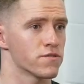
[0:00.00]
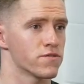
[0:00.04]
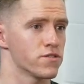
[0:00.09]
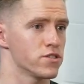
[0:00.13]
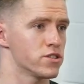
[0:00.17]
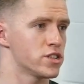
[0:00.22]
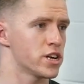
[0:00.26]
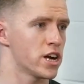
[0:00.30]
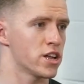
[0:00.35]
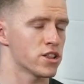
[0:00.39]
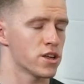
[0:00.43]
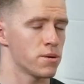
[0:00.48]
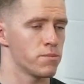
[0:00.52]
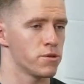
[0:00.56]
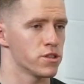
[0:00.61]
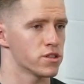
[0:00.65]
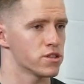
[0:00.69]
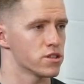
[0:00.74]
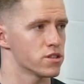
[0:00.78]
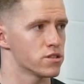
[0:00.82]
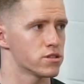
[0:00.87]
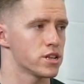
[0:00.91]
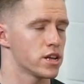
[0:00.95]
if you charge that
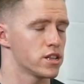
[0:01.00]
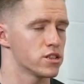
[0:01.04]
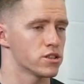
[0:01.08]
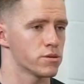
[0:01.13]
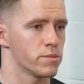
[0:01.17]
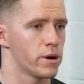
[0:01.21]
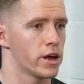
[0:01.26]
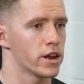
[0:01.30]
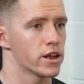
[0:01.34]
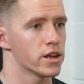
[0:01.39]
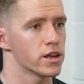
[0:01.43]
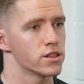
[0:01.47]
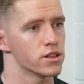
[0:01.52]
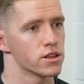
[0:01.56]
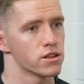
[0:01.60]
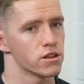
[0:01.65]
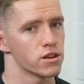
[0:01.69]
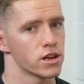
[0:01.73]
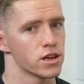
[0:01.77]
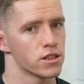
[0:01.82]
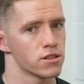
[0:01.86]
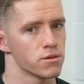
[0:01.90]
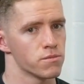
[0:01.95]
business tons of money and then
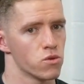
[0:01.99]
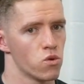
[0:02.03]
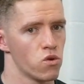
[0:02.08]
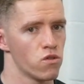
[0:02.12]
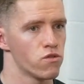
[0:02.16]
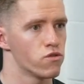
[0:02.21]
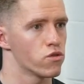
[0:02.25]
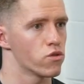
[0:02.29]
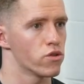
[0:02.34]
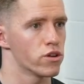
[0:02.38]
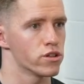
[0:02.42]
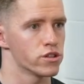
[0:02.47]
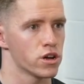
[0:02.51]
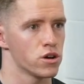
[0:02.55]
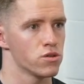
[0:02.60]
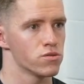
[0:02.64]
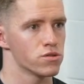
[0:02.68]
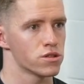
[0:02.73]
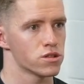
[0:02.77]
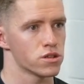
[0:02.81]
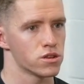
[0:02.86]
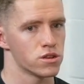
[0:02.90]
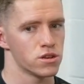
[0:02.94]
you get them awful
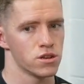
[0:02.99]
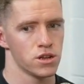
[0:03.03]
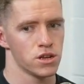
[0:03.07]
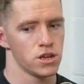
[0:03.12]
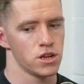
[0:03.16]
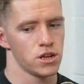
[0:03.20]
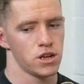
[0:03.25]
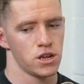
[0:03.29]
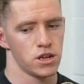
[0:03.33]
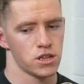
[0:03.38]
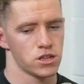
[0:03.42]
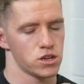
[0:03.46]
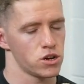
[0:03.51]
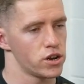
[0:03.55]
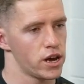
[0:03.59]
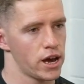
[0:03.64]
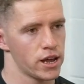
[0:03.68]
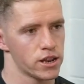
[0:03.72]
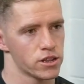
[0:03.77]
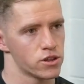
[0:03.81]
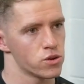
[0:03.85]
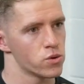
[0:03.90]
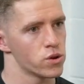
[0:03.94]
results and don't know
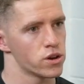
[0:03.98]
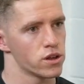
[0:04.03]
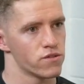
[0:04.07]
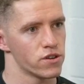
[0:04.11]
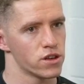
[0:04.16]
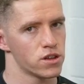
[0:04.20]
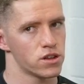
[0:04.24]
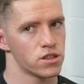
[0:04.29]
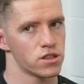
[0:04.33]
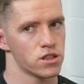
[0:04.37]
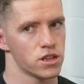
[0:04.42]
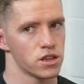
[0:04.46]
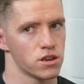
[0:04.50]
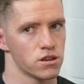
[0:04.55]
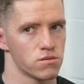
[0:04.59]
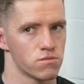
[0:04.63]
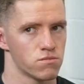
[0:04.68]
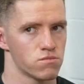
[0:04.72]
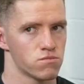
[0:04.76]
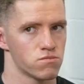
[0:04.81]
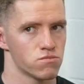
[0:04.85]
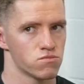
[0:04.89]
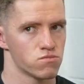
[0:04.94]
how to do any of it, then
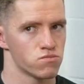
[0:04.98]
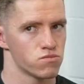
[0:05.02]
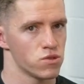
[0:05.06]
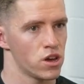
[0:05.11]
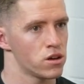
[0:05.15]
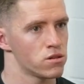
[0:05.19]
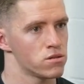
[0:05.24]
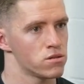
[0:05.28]
yeah.